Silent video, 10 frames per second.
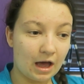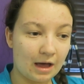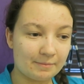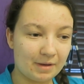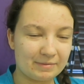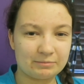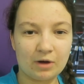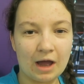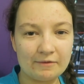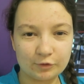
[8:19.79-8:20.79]
I
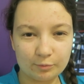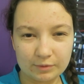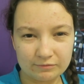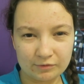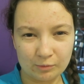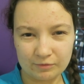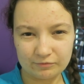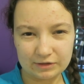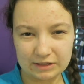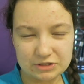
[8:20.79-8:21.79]
mean, I've not been the
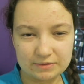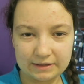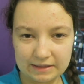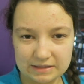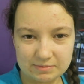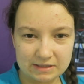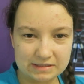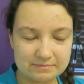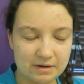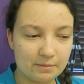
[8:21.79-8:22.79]
one really doing it, it's been
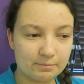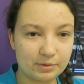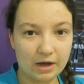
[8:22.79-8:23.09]
his mum,